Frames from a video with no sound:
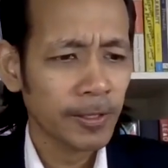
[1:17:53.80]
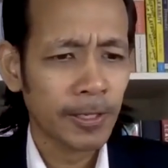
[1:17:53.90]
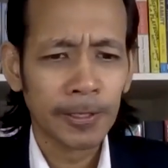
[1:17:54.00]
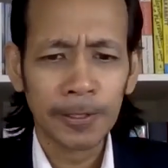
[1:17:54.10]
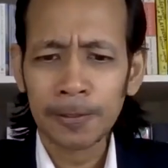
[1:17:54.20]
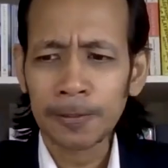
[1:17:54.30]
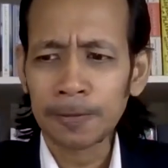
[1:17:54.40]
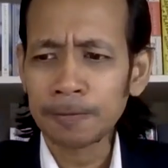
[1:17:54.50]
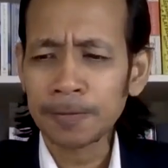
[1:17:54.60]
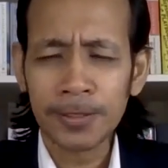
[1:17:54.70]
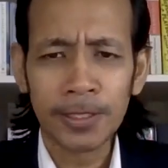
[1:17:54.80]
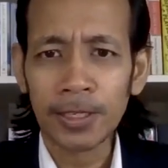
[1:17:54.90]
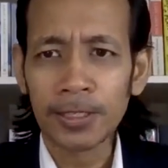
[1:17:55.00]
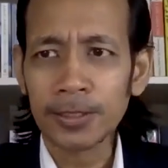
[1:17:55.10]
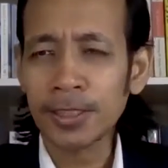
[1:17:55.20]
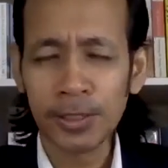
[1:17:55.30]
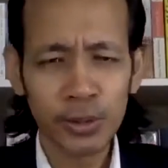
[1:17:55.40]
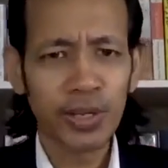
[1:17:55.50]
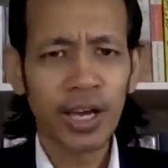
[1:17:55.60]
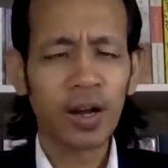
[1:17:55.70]
um, uh,
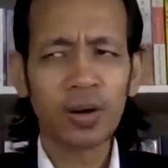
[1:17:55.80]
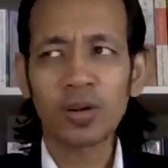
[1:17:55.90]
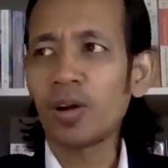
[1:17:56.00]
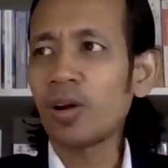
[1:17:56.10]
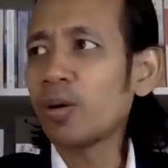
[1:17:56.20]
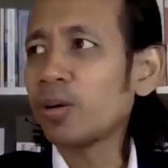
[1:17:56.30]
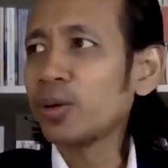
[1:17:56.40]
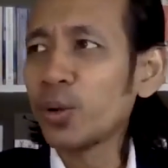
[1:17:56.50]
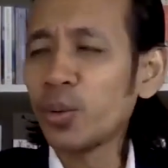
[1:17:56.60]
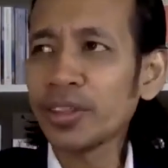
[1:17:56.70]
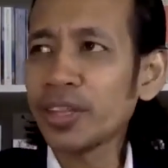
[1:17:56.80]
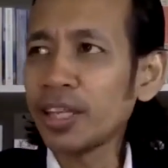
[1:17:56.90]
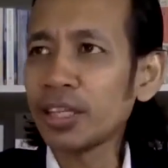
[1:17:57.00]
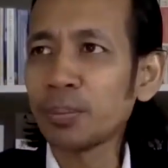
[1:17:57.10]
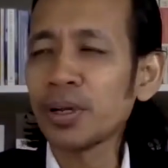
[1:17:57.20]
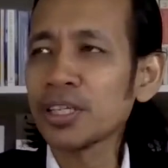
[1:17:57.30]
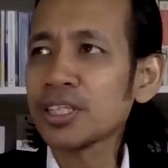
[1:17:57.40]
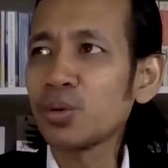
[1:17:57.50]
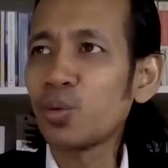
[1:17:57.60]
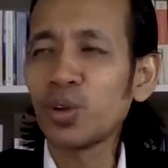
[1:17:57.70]
turn you down or knowing that the
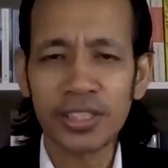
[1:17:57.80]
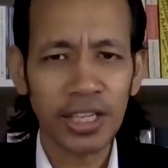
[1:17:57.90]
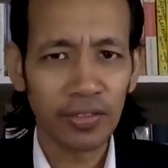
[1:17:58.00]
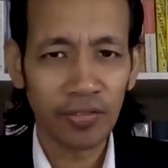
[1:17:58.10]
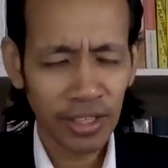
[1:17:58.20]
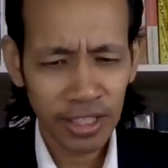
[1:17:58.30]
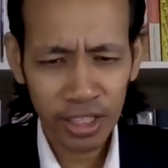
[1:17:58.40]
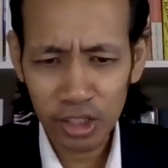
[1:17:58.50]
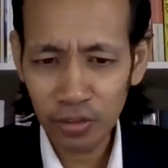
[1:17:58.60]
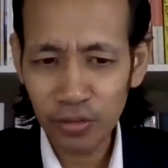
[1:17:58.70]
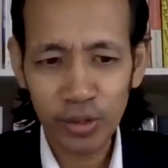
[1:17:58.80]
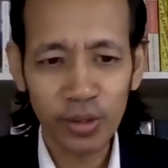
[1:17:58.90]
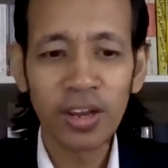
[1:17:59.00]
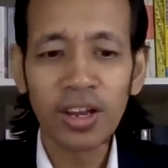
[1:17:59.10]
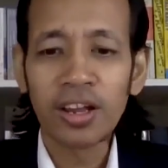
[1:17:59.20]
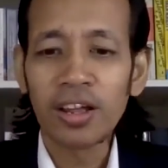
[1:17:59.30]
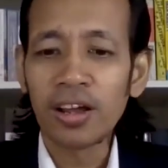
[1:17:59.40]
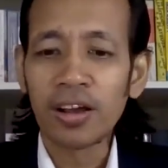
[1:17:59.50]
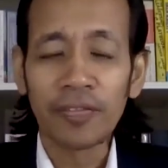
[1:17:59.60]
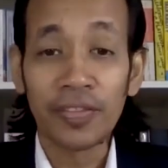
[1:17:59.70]
person won't take advantage of you
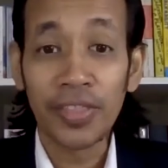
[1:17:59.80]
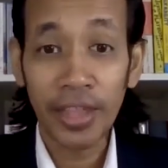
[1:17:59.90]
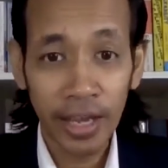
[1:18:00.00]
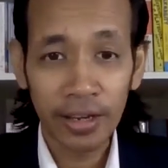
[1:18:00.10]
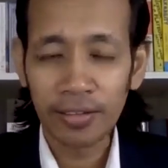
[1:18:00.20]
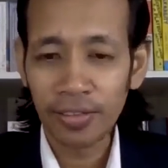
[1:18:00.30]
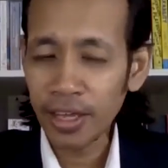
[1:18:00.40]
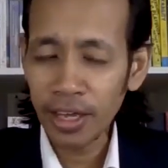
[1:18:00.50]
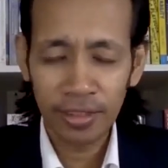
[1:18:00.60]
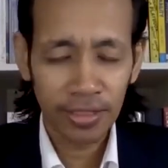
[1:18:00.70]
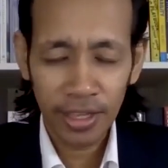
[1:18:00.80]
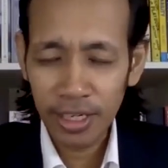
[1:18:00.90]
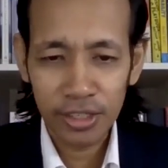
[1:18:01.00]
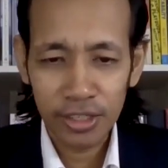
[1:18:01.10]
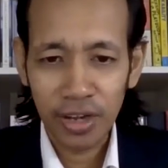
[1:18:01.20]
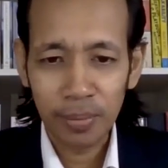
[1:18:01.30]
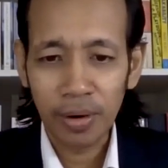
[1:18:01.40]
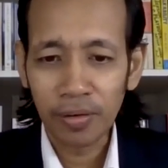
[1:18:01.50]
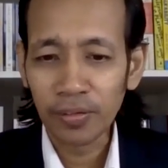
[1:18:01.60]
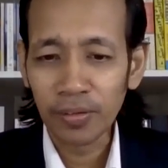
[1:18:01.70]
that that that is very
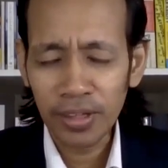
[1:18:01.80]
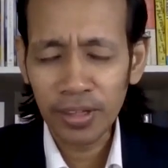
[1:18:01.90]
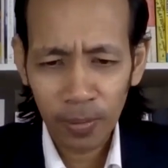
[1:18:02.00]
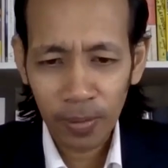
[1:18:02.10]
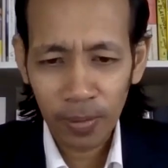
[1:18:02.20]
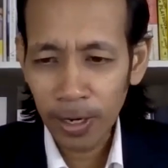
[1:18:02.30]
powerful now